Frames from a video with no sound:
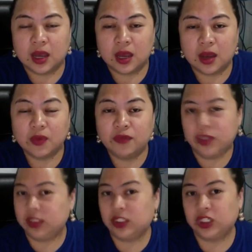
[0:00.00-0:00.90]
we
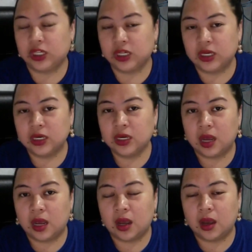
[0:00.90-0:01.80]
filter
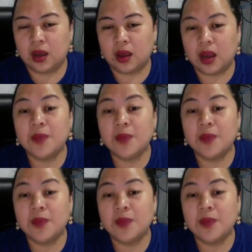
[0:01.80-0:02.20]
our